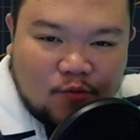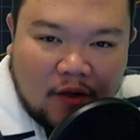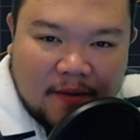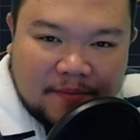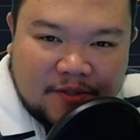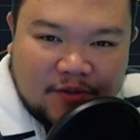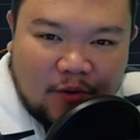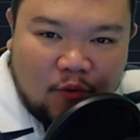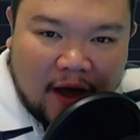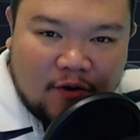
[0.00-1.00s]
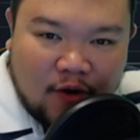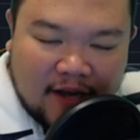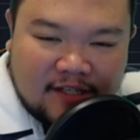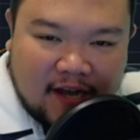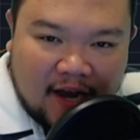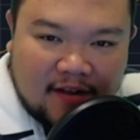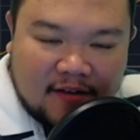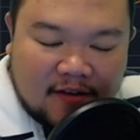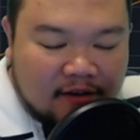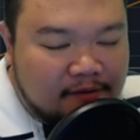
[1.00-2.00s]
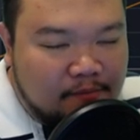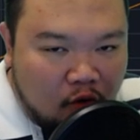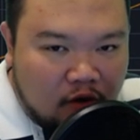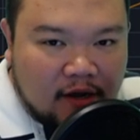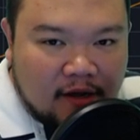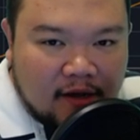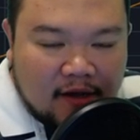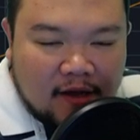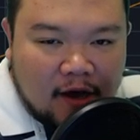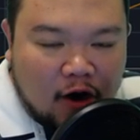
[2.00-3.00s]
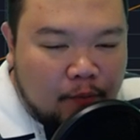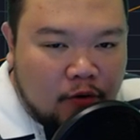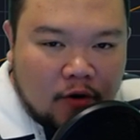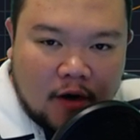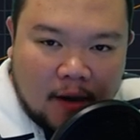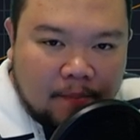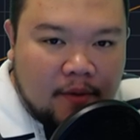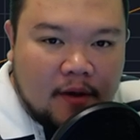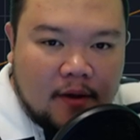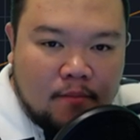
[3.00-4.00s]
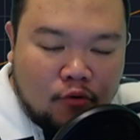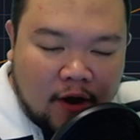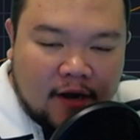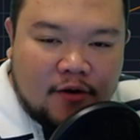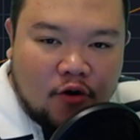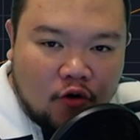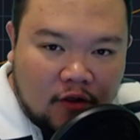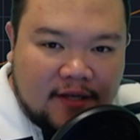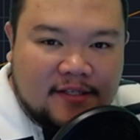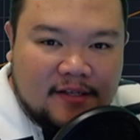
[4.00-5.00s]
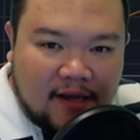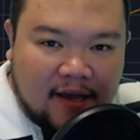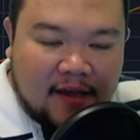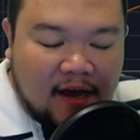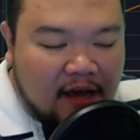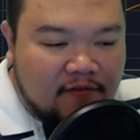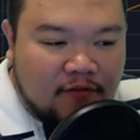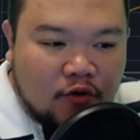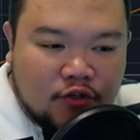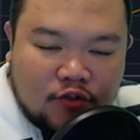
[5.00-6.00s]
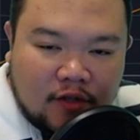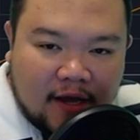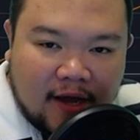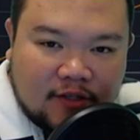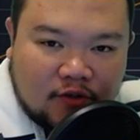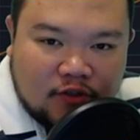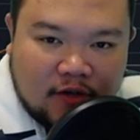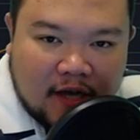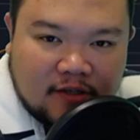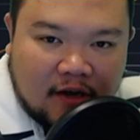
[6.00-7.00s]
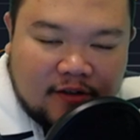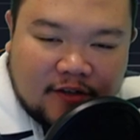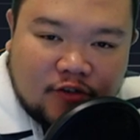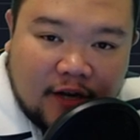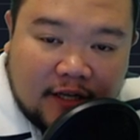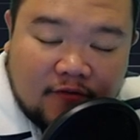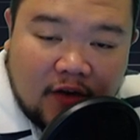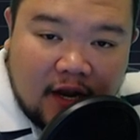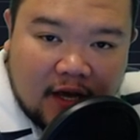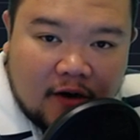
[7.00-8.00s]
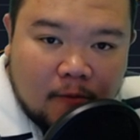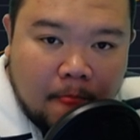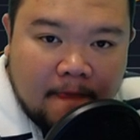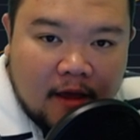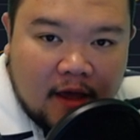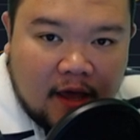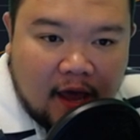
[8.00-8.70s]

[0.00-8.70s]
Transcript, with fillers: Hey guys, welcome to the Rat Grind channel. Good morning. Hope you're up bright and early today. I have a photo shoot like I told you guys on yesterday's video